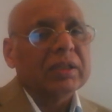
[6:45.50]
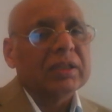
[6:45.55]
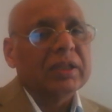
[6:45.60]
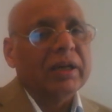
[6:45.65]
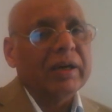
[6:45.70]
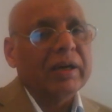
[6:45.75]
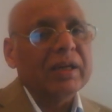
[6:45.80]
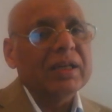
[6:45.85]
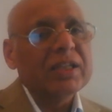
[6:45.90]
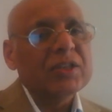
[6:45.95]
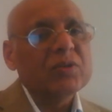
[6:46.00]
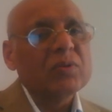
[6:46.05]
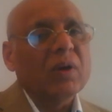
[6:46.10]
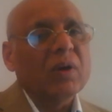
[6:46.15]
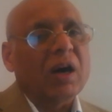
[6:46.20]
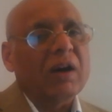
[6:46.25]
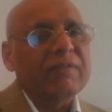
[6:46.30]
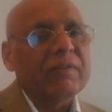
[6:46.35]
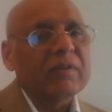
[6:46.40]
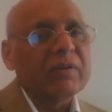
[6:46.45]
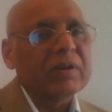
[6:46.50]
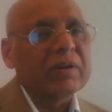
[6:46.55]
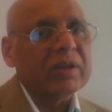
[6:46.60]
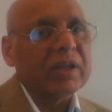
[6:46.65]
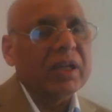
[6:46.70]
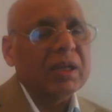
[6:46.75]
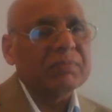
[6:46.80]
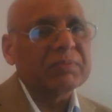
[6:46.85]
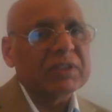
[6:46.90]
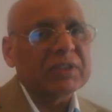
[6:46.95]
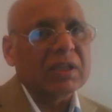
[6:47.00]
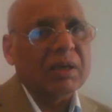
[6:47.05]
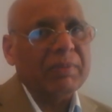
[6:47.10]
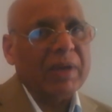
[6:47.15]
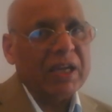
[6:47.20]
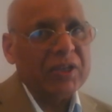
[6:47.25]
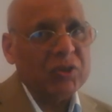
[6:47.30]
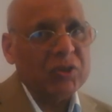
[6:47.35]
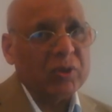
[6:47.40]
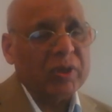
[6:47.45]
Thirdly, you offer him some
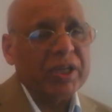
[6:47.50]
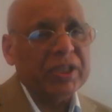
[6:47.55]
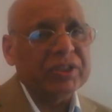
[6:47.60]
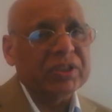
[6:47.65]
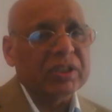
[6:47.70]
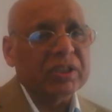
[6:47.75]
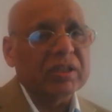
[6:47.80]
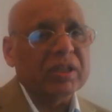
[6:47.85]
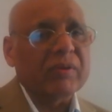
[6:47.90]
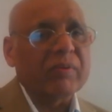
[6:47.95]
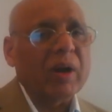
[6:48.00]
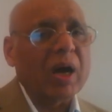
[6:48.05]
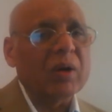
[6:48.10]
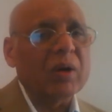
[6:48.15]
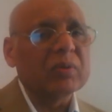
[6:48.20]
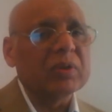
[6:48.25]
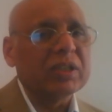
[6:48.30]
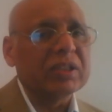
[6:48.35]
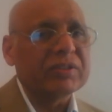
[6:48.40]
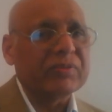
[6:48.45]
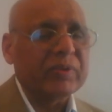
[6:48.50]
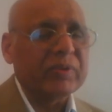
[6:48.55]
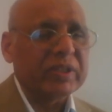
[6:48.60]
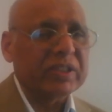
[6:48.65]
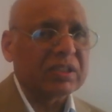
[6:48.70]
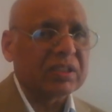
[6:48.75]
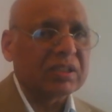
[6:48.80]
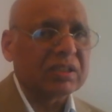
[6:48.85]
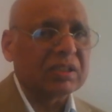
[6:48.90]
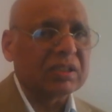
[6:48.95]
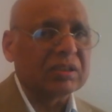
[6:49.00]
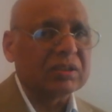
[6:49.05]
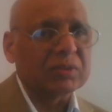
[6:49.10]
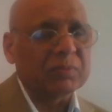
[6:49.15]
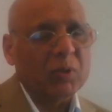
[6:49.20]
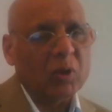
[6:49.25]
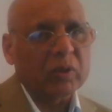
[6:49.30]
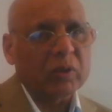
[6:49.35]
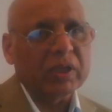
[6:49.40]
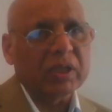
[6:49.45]
education around his risk
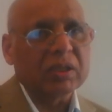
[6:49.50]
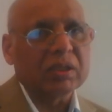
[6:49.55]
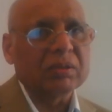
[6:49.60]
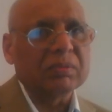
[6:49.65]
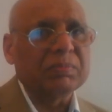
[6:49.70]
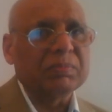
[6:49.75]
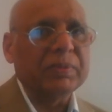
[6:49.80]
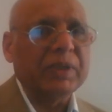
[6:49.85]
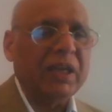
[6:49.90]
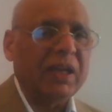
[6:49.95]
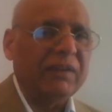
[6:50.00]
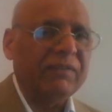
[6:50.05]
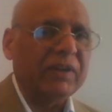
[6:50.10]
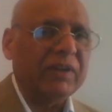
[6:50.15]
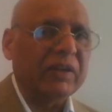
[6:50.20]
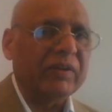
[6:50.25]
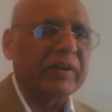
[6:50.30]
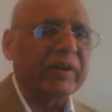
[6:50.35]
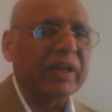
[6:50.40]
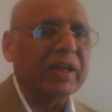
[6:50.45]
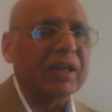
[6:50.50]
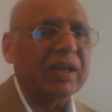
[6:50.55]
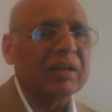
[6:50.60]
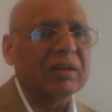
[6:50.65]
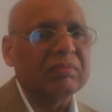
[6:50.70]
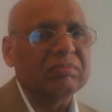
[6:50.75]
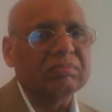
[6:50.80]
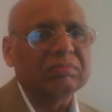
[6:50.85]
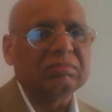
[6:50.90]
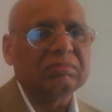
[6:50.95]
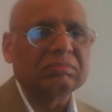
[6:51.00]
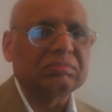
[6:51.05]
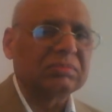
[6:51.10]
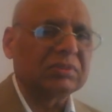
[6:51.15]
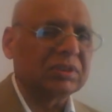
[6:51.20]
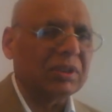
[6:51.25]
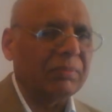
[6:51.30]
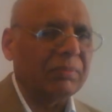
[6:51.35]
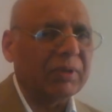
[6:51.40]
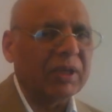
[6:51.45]
smoking behavior and
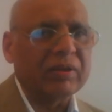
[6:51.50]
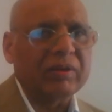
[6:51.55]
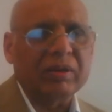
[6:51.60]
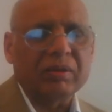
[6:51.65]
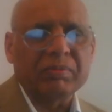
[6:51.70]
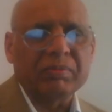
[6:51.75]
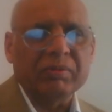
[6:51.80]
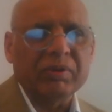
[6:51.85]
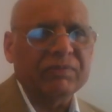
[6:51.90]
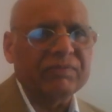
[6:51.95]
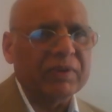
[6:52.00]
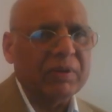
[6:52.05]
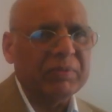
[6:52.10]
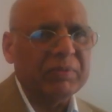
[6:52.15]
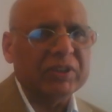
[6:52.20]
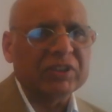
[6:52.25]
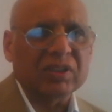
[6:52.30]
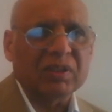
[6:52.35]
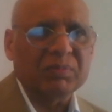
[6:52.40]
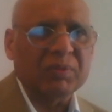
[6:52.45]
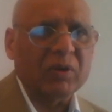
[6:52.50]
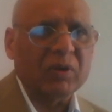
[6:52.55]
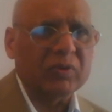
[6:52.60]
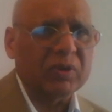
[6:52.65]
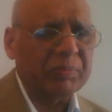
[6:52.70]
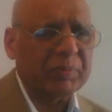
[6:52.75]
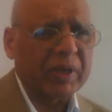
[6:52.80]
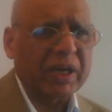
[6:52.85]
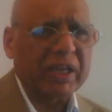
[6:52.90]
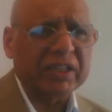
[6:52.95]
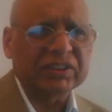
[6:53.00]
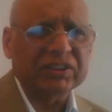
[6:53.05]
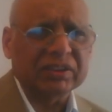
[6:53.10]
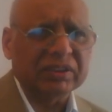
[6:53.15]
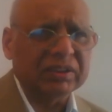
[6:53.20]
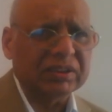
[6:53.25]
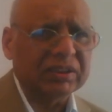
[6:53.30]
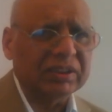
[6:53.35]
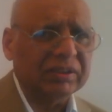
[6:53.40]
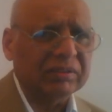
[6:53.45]
some other information about
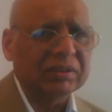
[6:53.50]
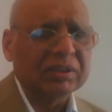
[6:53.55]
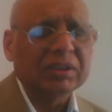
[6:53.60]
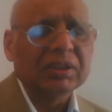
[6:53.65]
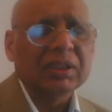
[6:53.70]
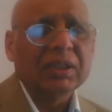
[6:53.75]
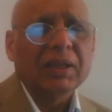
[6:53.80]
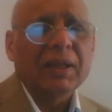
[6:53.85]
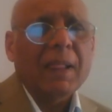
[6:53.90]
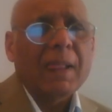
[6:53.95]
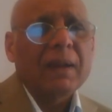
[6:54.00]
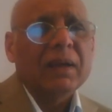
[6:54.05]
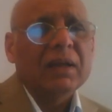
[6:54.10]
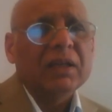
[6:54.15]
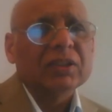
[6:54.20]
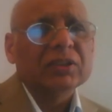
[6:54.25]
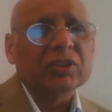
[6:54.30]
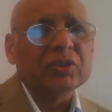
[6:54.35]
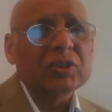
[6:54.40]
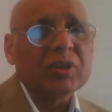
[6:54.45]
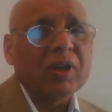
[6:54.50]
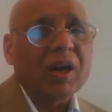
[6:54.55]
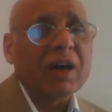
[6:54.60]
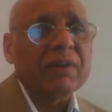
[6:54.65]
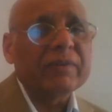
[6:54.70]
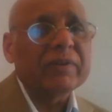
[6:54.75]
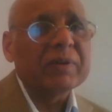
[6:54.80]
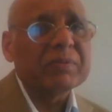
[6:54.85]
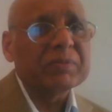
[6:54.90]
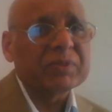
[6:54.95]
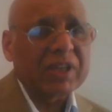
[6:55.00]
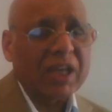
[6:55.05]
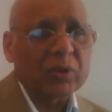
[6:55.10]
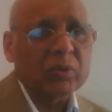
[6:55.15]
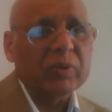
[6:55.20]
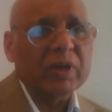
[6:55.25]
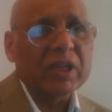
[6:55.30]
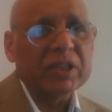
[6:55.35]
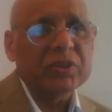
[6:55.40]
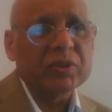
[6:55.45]
depression. And so you offer him
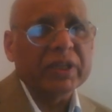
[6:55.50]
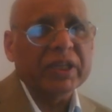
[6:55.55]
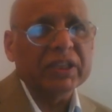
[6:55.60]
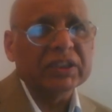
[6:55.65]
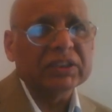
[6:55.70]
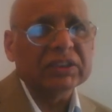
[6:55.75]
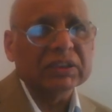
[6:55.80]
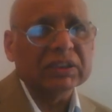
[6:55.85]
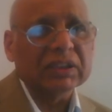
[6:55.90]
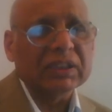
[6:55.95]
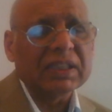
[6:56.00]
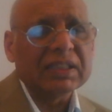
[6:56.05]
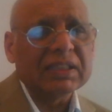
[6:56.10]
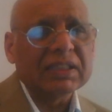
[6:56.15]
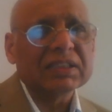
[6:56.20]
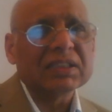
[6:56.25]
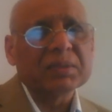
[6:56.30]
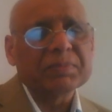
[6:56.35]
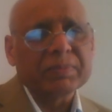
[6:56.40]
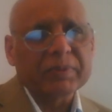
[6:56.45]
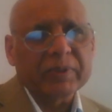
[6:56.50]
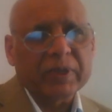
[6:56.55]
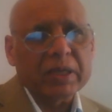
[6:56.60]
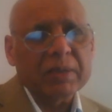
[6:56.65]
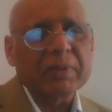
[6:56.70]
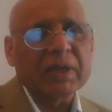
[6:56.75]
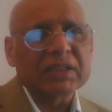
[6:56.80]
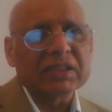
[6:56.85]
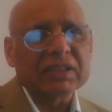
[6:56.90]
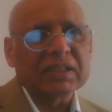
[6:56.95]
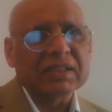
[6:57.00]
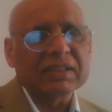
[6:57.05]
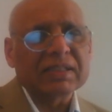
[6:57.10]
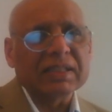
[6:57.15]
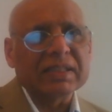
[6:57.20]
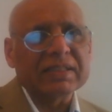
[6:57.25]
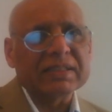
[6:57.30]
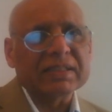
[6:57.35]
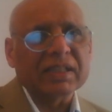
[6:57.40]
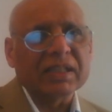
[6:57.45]
psychoeducation, and this is pretty much
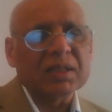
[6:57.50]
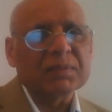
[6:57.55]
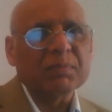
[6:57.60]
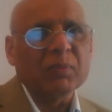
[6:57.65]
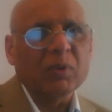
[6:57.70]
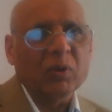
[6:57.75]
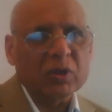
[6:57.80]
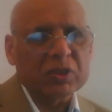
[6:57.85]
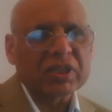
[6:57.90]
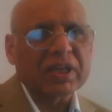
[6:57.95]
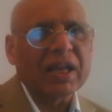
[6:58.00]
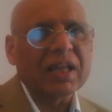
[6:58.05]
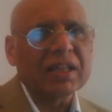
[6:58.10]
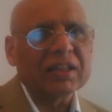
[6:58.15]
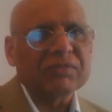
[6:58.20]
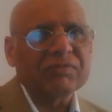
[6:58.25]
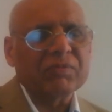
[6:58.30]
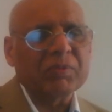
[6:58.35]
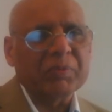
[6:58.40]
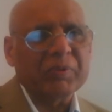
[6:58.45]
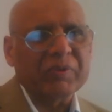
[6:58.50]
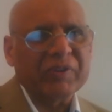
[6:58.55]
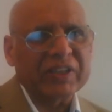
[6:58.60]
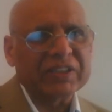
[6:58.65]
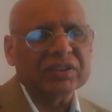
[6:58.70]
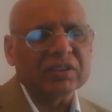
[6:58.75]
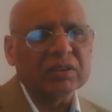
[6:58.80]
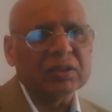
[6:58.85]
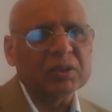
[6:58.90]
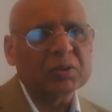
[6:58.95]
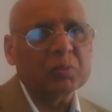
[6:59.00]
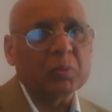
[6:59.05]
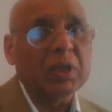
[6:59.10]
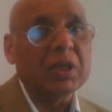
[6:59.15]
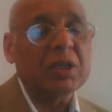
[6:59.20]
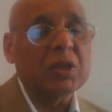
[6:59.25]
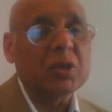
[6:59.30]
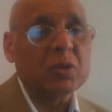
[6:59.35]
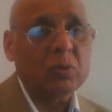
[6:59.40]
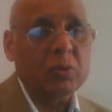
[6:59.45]
consistent. Most health professionals
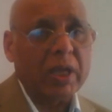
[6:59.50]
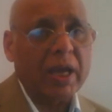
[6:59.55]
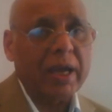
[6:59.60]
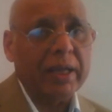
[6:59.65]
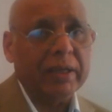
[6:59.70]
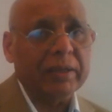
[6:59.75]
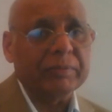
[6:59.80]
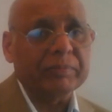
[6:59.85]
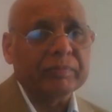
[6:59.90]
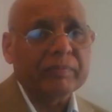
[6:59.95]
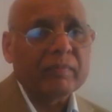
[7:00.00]
will do that.